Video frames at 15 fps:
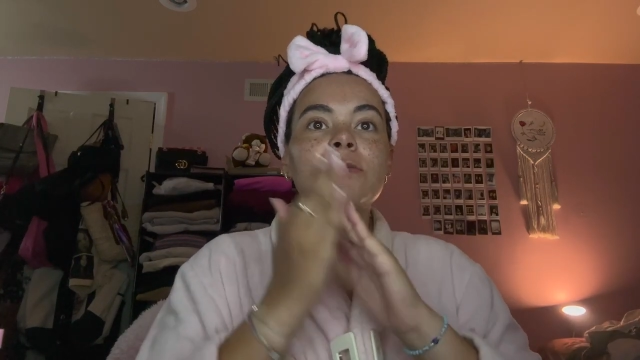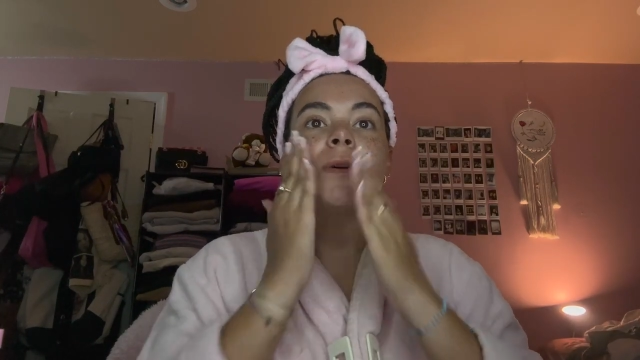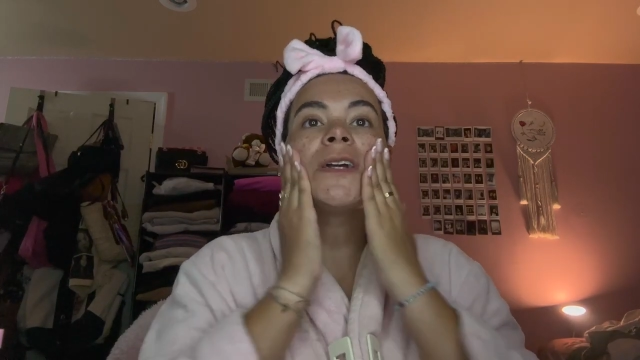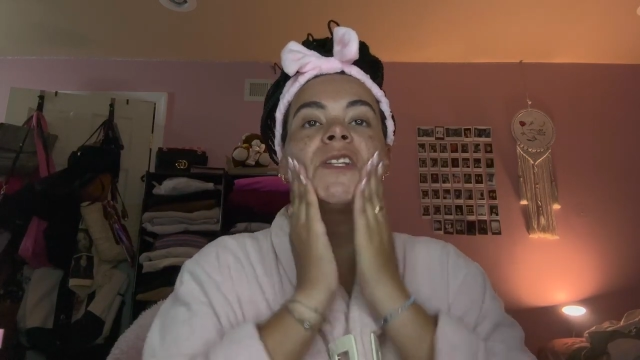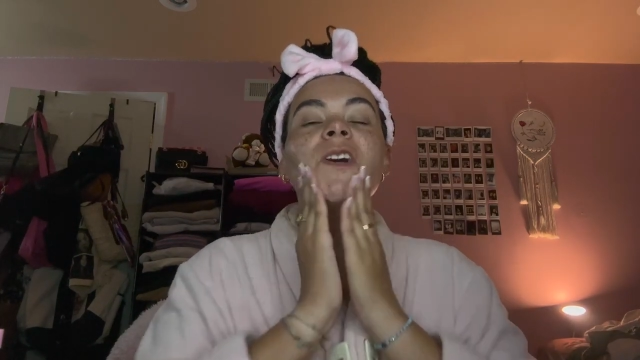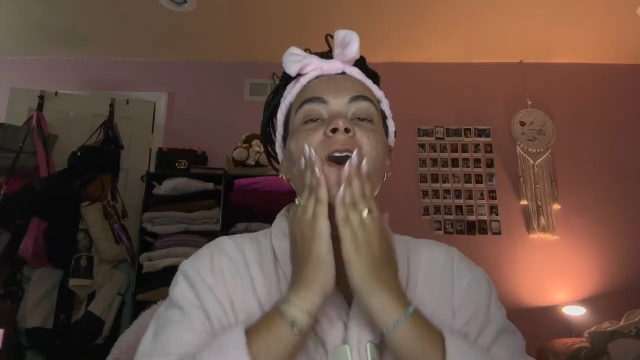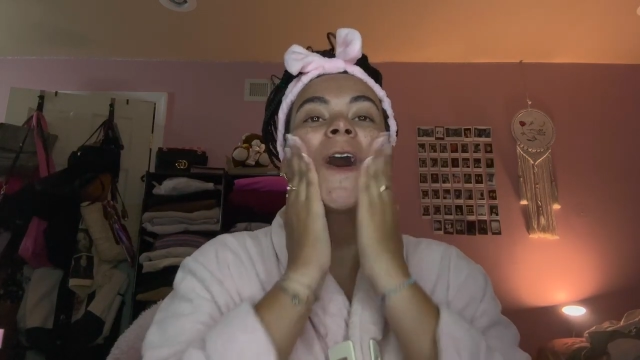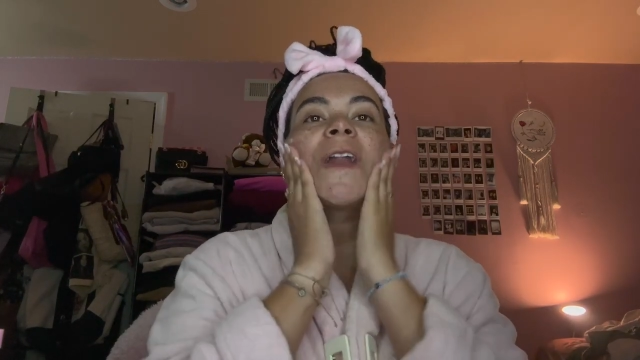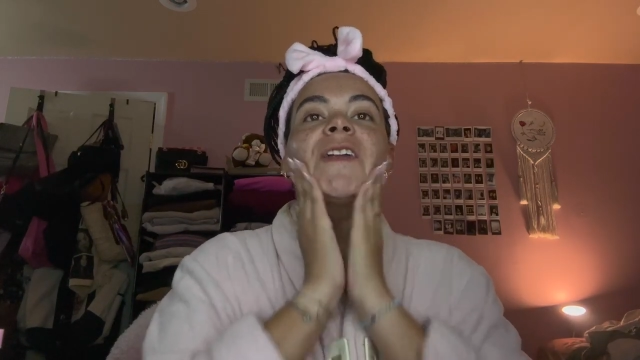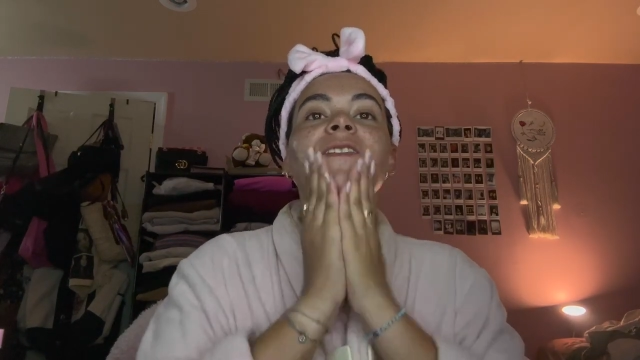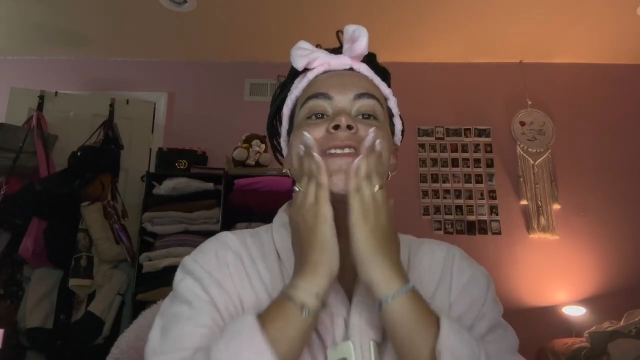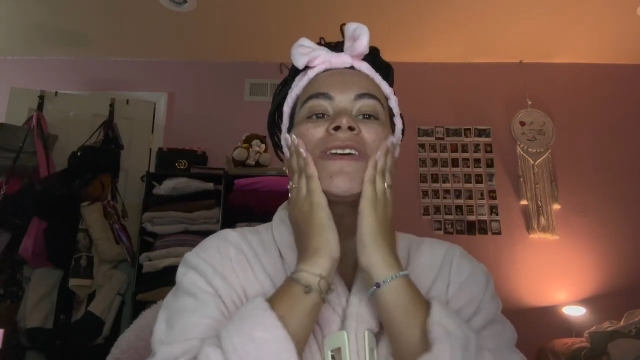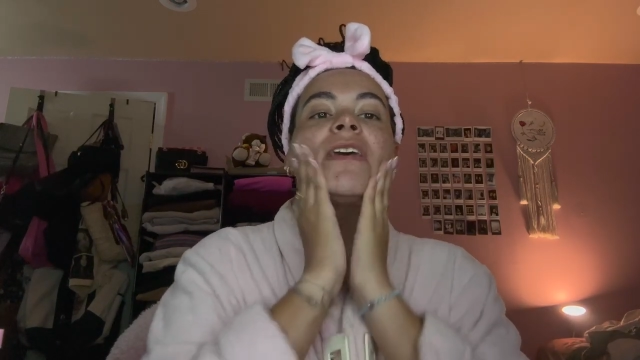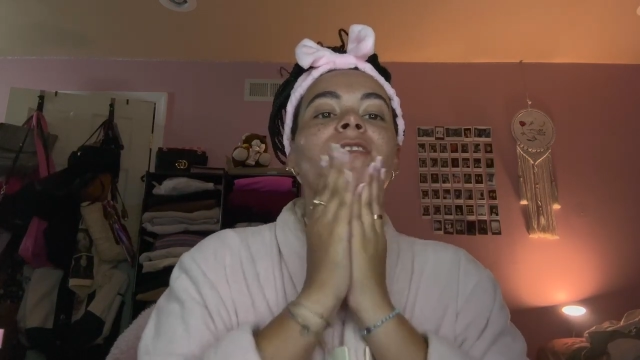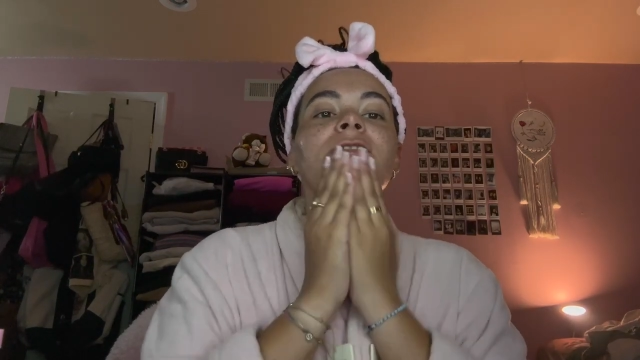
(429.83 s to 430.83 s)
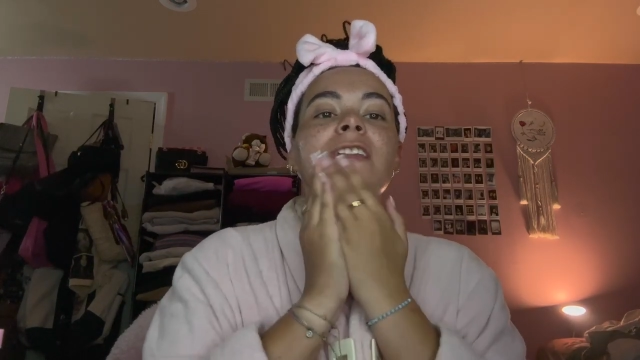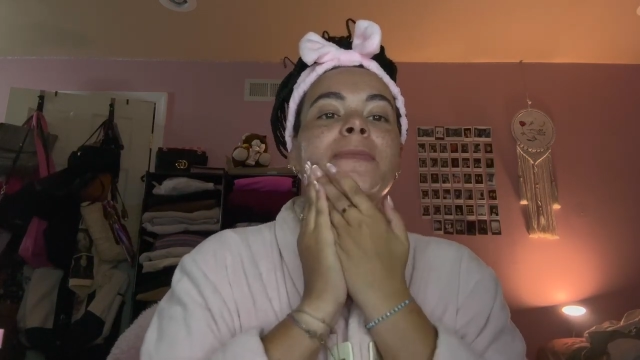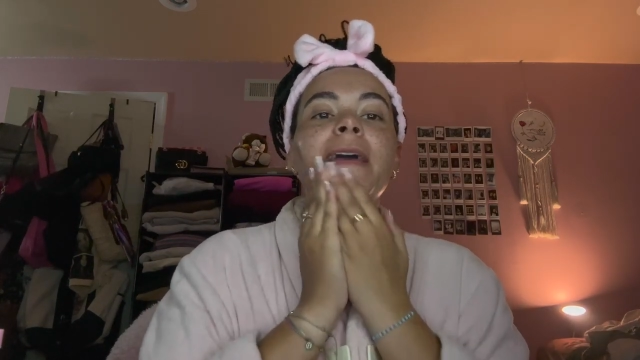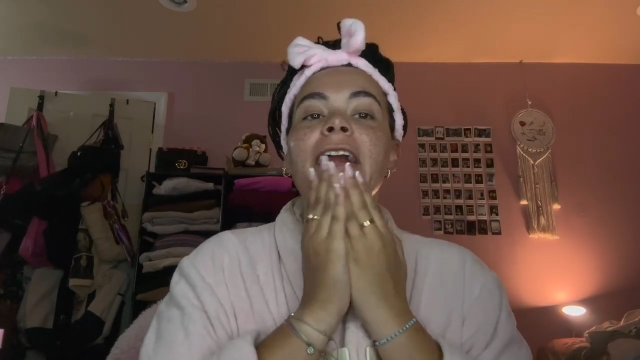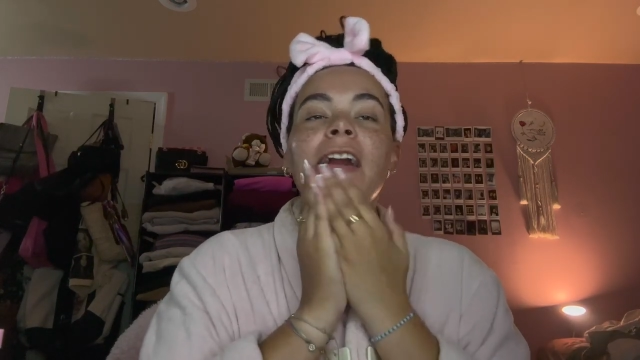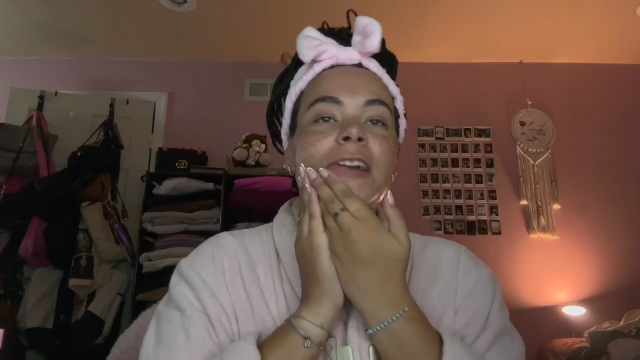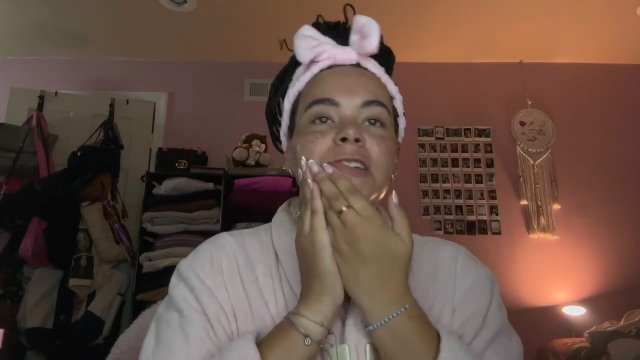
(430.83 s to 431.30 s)
which honestly, since
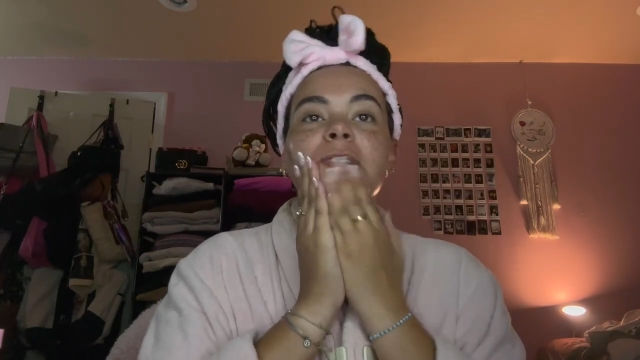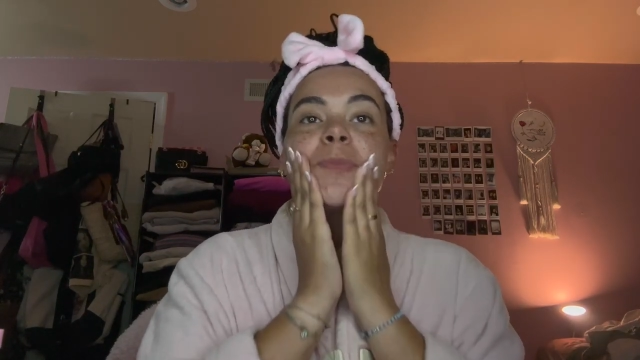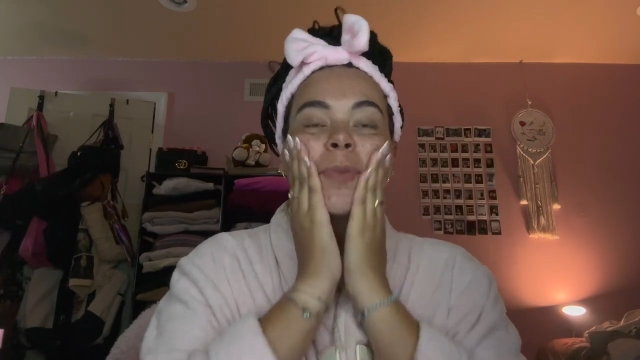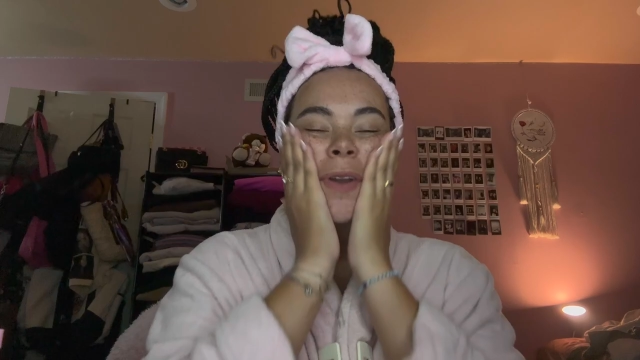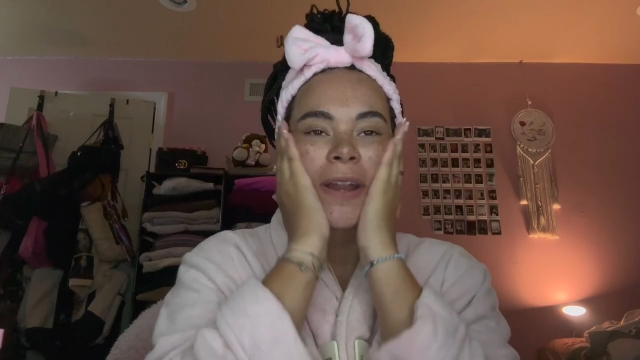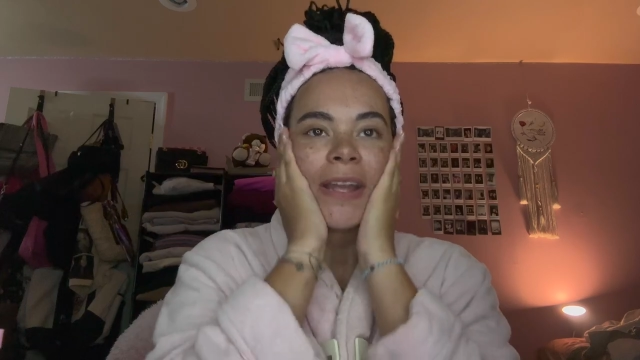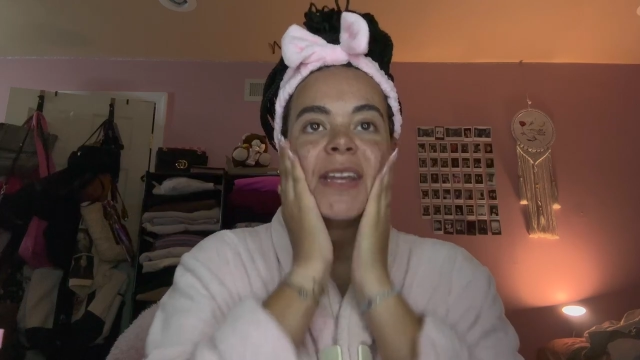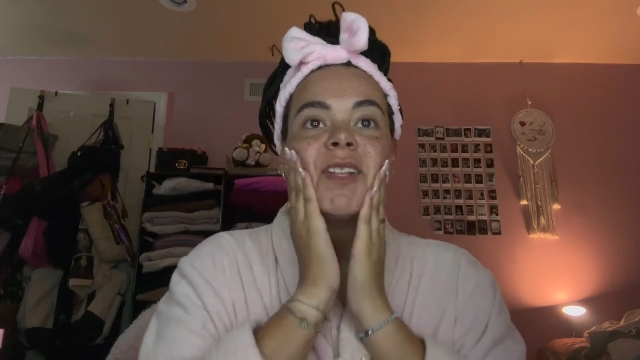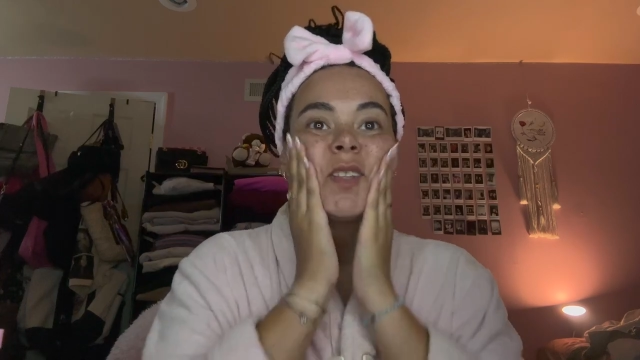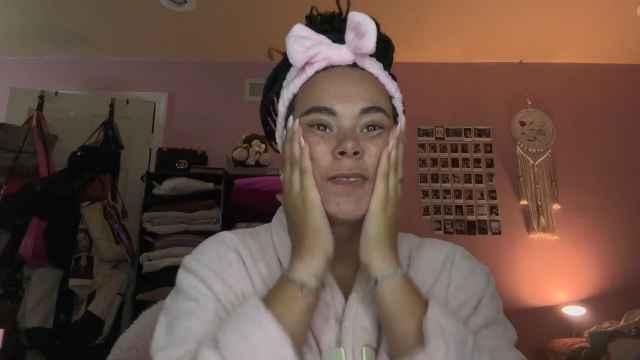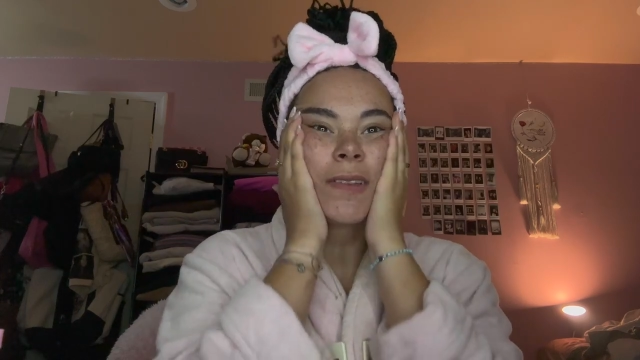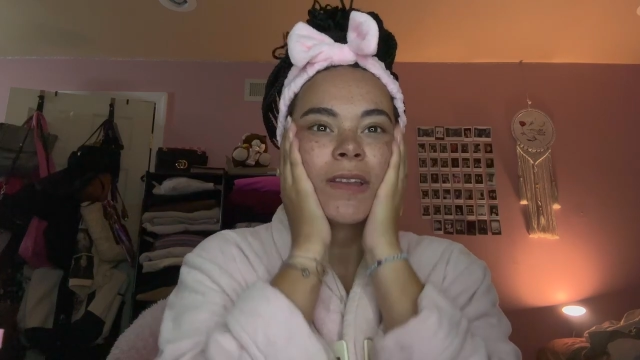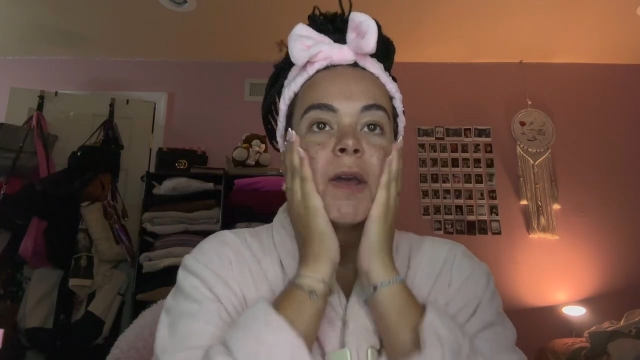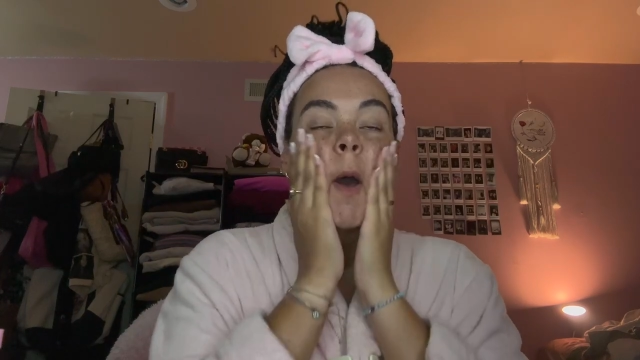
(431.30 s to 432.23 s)
my hair is in braids,